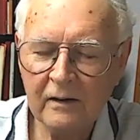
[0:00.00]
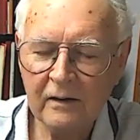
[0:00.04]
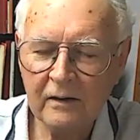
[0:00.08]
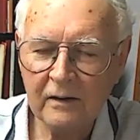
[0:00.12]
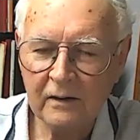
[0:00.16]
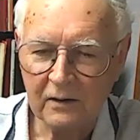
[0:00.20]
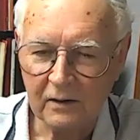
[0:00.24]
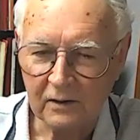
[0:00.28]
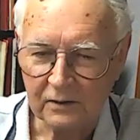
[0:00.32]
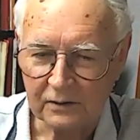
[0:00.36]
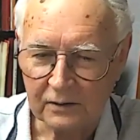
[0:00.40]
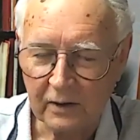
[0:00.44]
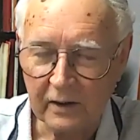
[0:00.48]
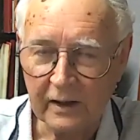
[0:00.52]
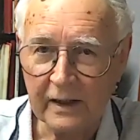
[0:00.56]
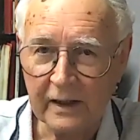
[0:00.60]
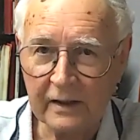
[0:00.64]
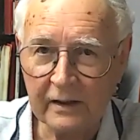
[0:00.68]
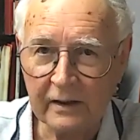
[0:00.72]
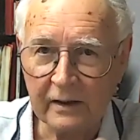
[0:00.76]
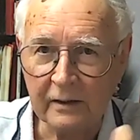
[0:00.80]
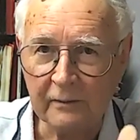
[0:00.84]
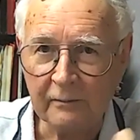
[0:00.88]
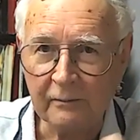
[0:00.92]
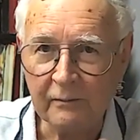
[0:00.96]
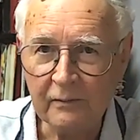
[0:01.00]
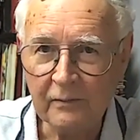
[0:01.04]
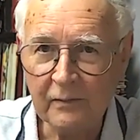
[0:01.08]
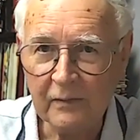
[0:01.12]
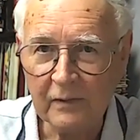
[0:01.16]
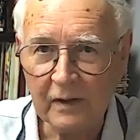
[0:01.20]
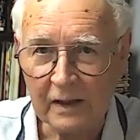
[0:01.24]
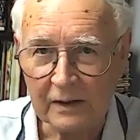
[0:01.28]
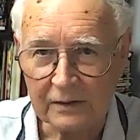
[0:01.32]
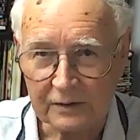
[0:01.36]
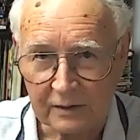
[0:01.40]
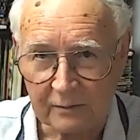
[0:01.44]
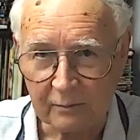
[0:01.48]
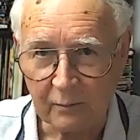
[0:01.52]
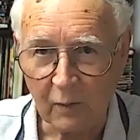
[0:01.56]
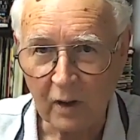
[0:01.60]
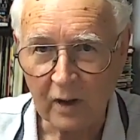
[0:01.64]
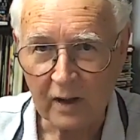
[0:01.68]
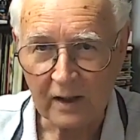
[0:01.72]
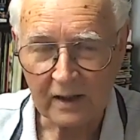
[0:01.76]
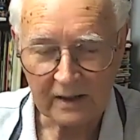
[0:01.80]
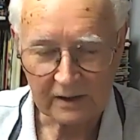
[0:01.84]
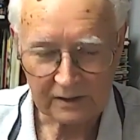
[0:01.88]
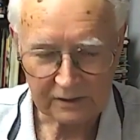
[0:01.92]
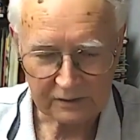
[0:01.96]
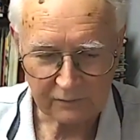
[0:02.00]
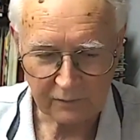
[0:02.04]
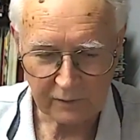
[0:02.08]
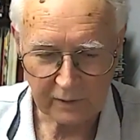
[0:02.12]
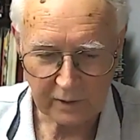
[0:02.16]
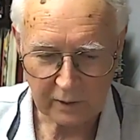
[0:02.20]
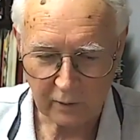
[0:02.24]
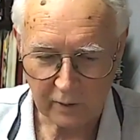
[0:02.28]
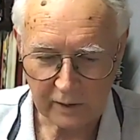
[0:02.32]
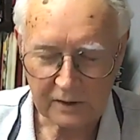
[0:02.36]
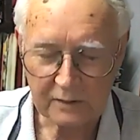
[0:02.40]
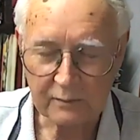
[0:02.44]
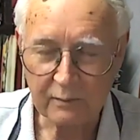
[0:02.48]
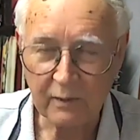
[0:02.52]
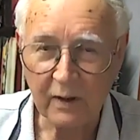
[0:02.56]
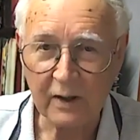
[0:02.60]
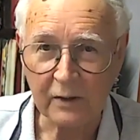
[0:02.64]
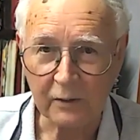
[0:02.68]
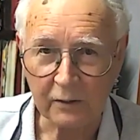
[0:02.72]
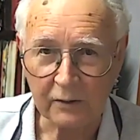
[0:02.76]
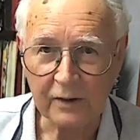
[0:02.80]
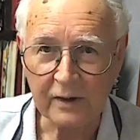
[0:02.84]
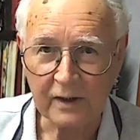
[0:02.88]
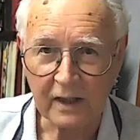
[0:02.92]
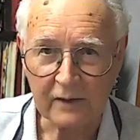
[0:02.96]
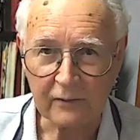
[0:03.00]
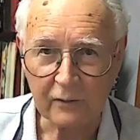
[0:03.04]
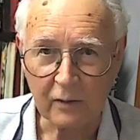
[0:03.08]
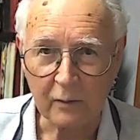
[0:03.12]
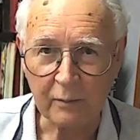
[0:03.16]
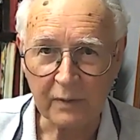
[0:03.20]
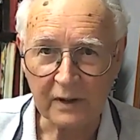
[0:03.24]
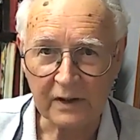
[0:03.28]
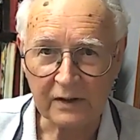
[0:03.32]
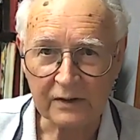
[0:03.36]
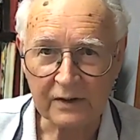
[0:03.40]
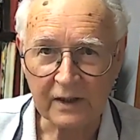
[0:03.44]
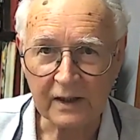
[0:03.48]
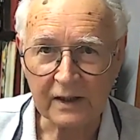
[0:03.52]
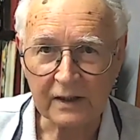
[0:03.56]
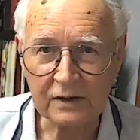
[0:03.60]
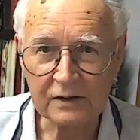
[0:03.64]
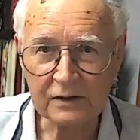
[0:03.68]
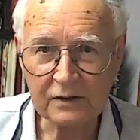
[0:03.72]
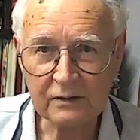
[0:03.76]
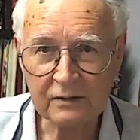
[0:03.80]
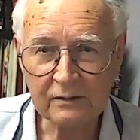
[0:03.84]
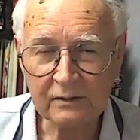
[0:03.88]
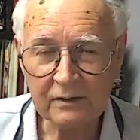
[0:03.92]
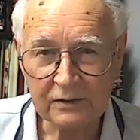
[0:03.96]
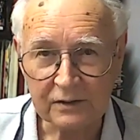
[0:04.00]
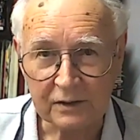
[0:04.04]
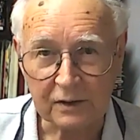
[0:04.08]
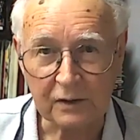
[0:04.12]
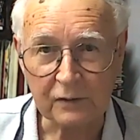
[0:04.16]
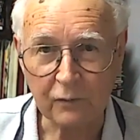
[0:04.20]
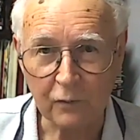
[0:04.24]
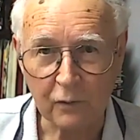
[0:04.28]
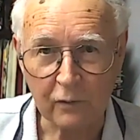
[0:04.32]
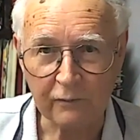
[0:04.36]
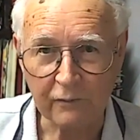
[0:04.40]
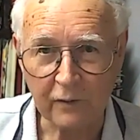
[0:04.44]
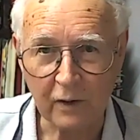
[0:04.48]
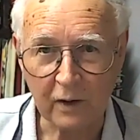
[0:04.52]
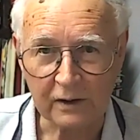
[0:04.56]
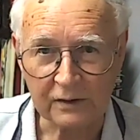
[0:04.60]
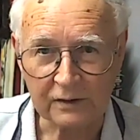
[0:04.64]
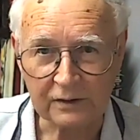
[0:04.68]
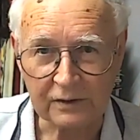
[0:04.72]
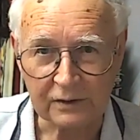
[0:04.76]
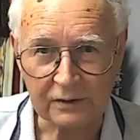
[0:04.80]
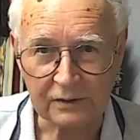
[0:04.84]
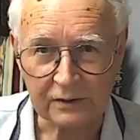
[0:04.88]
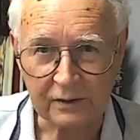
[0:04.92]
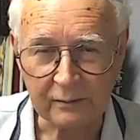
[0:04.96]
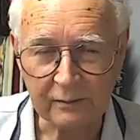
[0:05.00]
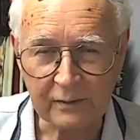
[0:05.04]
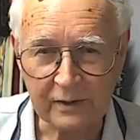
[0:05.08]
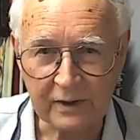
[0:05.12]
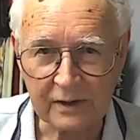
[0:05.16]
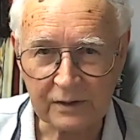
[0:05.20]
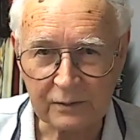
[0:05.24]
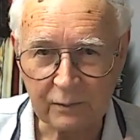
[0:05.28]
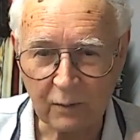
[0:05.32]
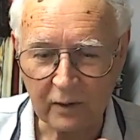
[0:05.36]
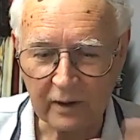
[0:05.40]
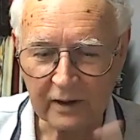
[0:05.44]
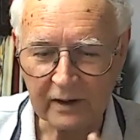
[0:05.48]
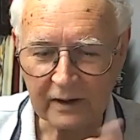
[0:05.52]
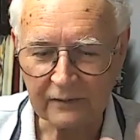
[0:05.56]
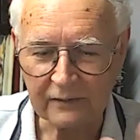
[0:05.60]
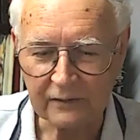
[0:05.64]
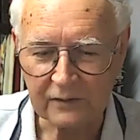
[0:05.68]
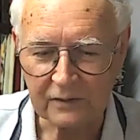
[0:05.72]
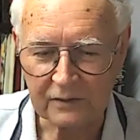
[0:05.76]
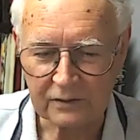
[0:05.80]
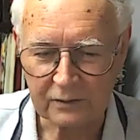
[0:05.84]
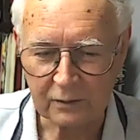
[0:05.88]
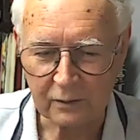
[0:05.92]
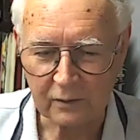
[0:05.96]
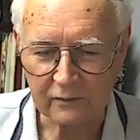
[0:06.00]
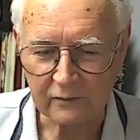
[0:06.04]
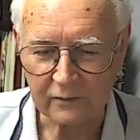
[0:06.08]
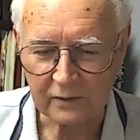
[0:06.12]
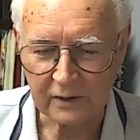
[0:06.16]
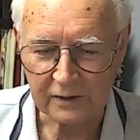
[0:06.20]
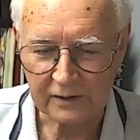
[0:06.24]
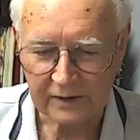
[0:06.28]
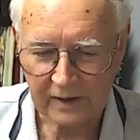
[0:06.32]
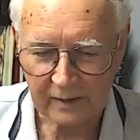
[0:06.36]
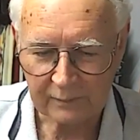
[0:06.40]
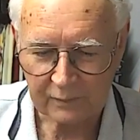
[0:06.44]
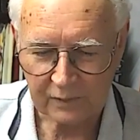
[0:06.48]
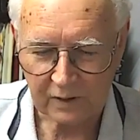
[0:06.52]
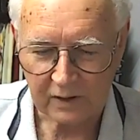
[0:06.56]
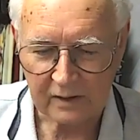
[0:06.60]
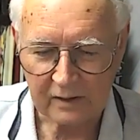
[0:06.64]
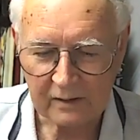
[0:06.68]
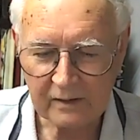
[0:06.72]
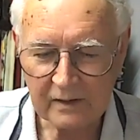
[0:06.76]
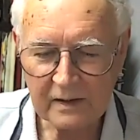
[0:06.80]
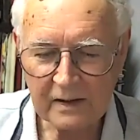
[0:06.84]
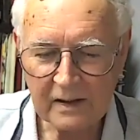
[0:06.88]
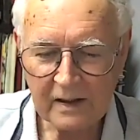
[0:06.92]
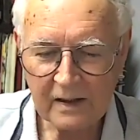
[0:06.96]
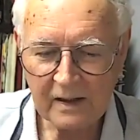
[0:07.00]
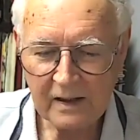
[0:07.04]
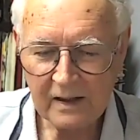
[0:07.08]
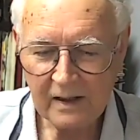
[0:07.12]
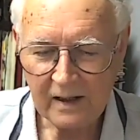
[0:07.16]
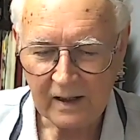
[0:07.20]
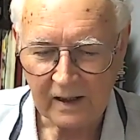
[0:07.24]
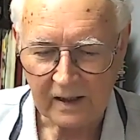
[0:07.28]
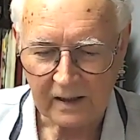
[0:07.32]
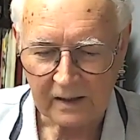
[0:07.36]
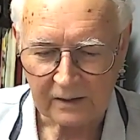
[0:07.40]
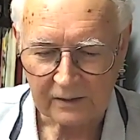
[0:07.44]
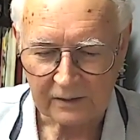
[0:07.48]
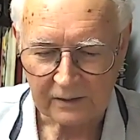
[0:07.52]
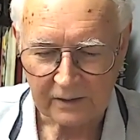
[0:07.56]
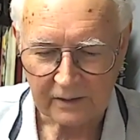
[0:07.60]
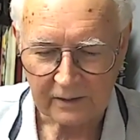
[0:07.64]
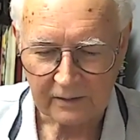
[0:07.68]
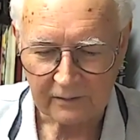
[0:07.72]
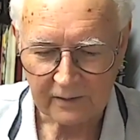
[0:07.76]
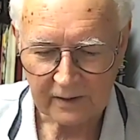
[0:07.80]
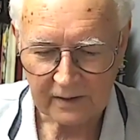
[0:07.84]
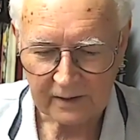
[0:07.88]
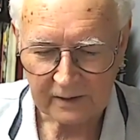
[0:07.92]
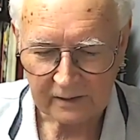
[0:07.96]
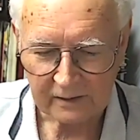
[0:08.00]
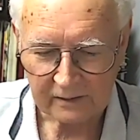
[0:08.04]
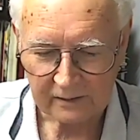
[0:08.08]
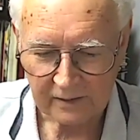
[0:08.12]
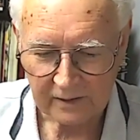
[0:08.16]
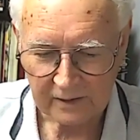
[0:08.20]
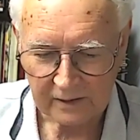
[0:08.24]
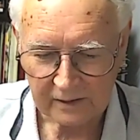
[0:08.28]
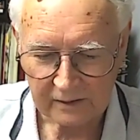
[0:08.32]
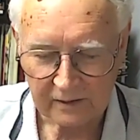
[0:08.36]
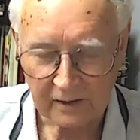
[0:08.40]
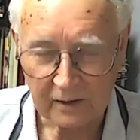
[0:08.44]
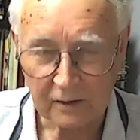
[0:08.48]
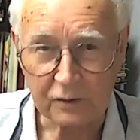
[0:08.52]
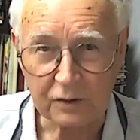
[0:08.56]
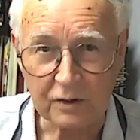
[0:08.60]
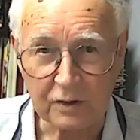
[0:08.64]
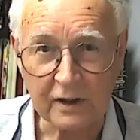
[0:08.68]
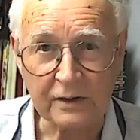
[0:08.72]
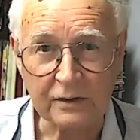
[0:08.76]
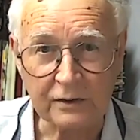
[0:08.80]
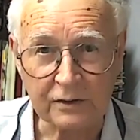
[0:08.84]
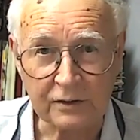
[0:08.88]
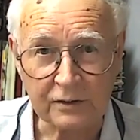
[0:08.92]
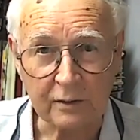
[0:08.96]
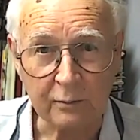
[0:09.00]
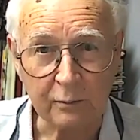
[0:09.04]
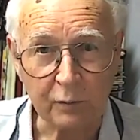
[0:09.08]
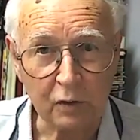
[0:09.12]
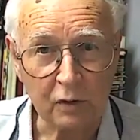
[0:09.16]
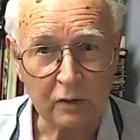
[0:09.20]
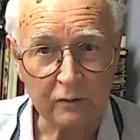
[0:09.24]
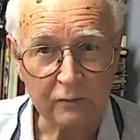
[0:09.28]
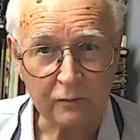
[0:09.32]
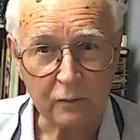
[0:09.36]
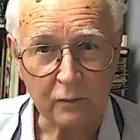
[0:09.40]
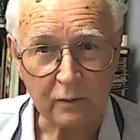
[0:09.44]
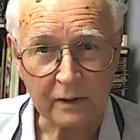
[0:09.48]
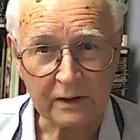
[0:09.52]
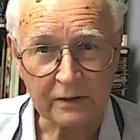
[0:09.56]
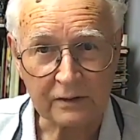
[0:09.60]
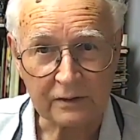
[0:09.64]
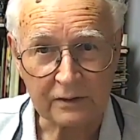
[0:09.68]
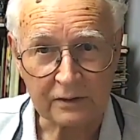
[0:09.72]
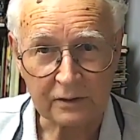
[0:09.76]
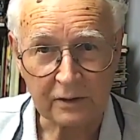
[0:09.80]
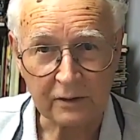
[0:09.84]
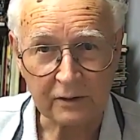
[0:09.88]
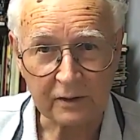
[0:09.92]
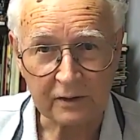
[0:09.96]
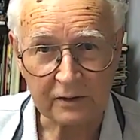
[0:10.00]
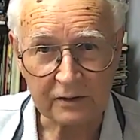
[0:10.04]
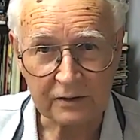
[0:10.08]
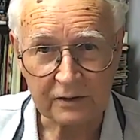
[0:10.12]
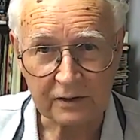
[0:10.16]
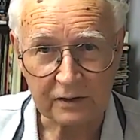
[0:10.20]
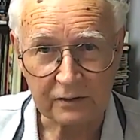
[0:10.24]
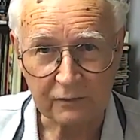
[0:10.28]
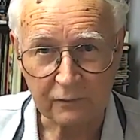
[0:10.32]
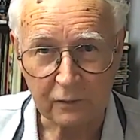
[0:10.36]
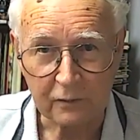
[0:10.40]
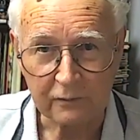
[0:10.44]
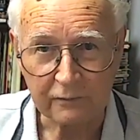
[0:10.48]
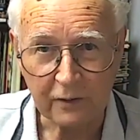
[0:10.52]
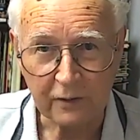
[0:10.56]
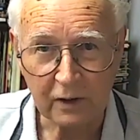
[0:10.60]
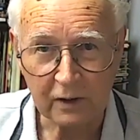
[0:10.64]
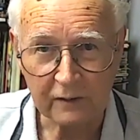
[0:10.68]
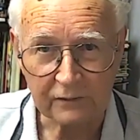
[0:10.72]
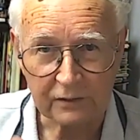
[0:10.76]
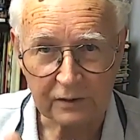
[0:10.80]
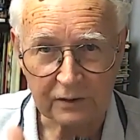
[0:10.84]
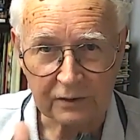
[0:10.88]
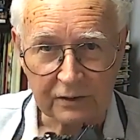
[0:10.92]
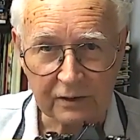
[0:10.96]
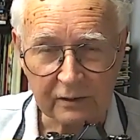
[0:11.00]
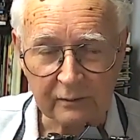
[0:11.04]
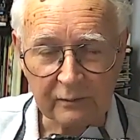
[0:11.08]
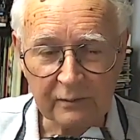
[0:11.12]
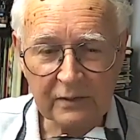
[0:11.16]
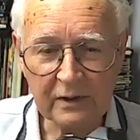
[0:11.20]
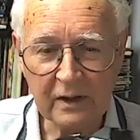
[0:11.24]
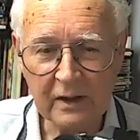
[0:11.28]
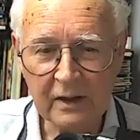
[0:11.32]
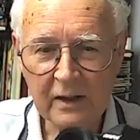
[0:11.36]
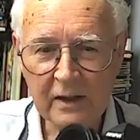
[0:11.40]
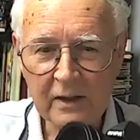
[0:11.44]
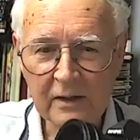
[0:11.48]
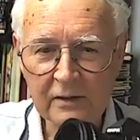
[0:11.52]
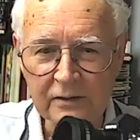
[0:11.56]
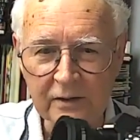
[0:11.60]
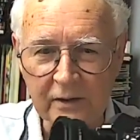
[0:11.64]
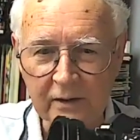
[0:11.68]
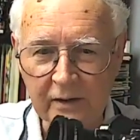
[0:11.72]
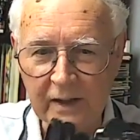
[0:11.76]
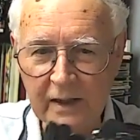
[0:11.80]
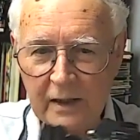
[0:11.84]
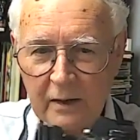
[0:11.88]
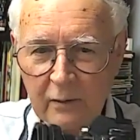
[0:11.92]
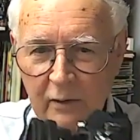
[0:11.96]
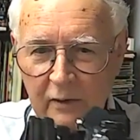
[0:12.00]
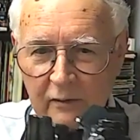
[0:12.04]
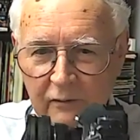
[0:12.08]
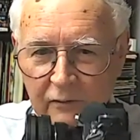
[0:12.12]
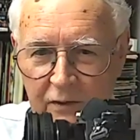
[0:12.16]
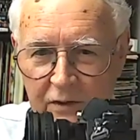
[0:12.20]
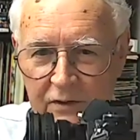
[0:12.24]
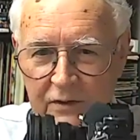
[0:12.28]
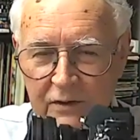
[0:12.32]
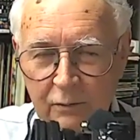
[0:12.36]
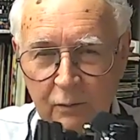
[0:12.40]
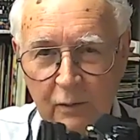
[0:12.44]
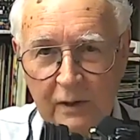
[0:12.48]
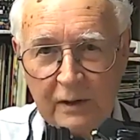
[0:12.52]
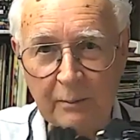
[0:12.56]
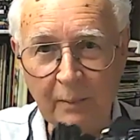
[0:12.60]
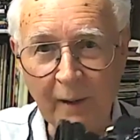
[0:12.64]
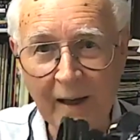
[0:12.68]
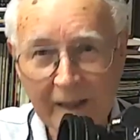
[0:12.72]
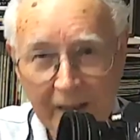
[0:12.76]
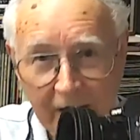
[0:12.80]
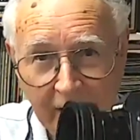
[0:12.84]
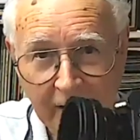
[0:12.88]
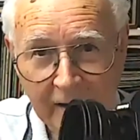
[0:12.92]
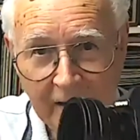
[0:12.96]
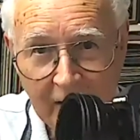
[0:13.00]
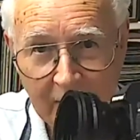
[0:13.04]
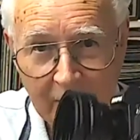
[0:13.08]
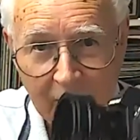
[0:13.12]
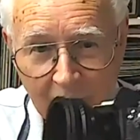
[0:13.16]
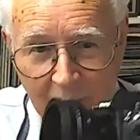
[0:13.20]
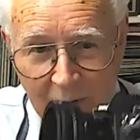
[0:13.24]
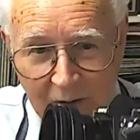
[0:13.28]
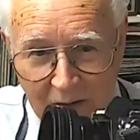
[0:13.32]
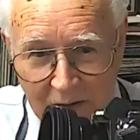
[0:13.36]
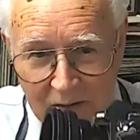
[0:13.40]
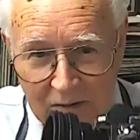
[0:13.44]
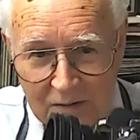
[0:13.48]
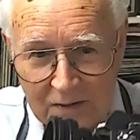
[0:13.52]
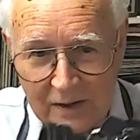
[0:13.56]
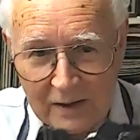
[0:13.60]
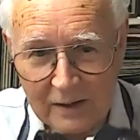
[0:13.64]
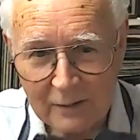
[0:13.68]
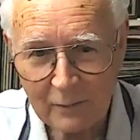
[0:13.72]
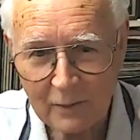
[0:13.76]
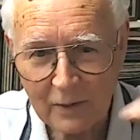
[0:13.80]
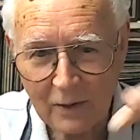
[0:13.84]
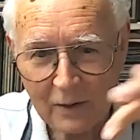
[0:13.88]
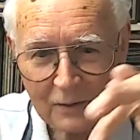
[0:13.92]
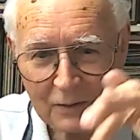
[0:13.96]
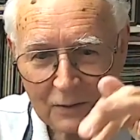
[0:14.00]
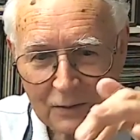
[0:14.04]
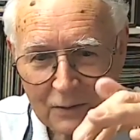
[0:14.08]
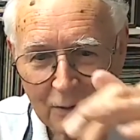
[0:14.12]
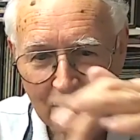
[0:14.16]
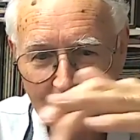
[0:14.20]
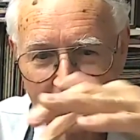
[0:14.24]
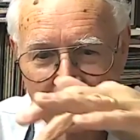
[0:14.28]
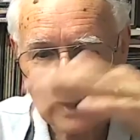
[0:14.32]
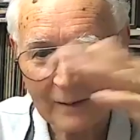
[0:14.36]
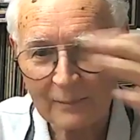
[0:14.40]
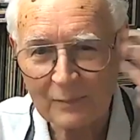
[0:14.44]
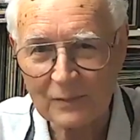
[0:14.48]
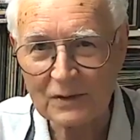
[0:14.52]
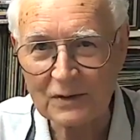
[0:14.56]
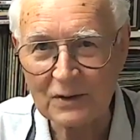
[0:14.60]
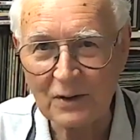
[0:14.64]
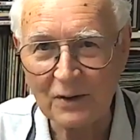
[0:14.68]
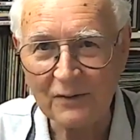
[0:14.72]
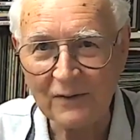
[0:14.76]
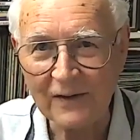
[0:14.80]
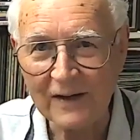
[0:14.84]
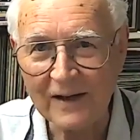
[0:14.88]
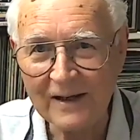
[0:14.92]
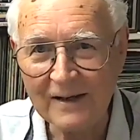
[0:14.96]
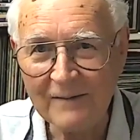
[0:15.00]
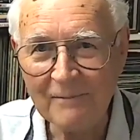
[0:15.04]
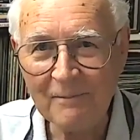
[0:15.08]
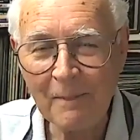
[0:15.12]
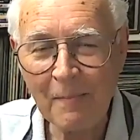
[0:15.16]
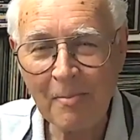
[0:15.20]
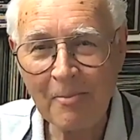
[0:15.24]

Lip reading: because I had as in my last video I explained, I did have a Pentax 645 system, and that's why I had this sort of an adapter. And those lenses are beautiful lenses on the 645 system. So now we're packing it up a bit. You see, we've got 2 adapters on there,